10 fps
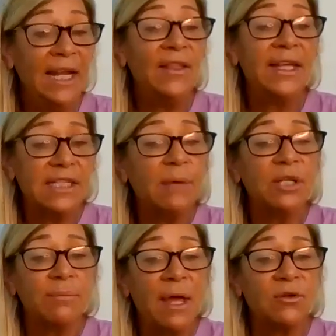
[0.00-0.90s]
and that
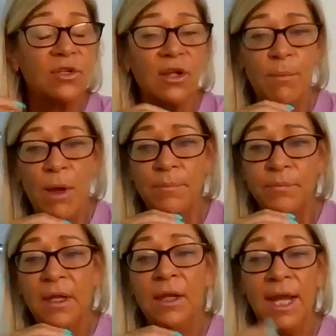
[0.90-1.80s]
subject matter did come
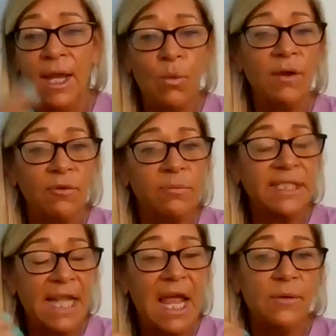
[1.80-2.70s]
up. And one of them
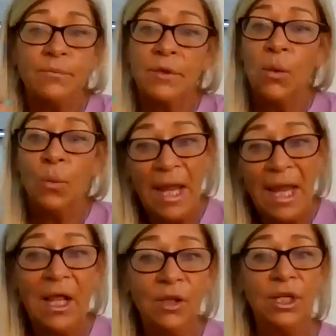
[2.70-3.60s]
said,
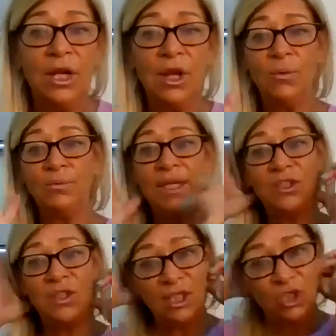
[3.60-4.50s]
"Well, you know,
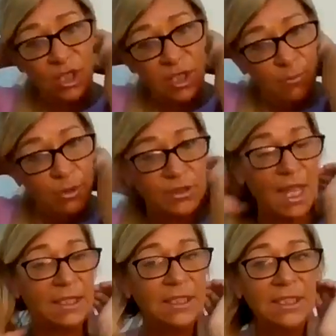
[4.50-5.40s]
they shouldn't have put
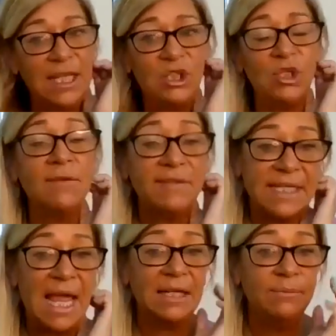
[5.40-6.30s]
that. They shouldn't have
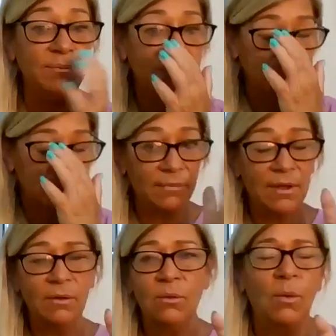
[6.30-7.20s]
said,
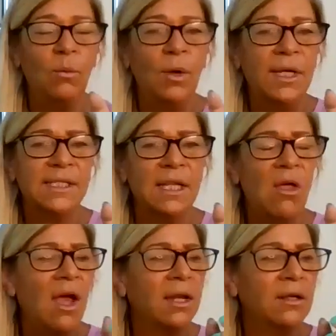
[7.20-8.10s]
what is the
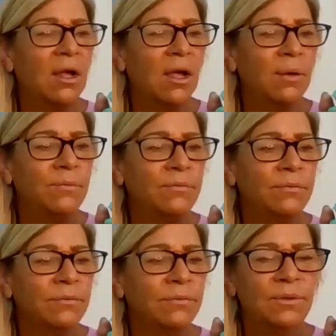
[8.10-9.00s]
line? Um,
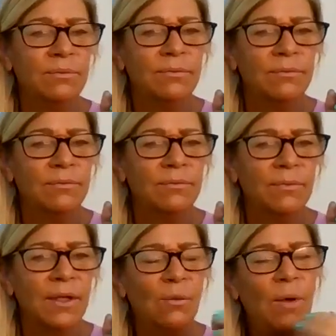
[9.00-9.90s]

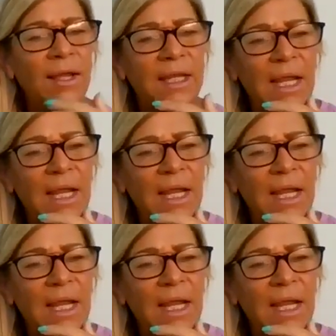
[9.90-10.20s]
well,